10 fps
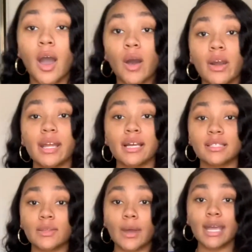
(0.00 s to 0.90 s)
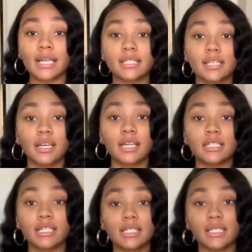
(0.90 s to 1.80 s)
Okay, y'all, so I had to
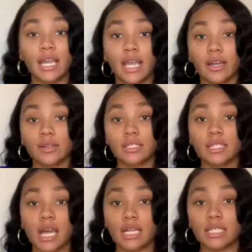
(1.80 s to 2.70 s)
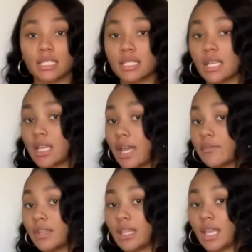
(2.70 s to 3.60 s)
adjust the angle so y'all could see
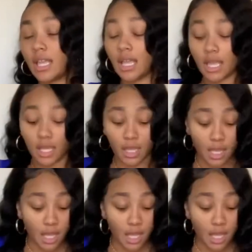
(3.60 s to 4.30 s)
everything. And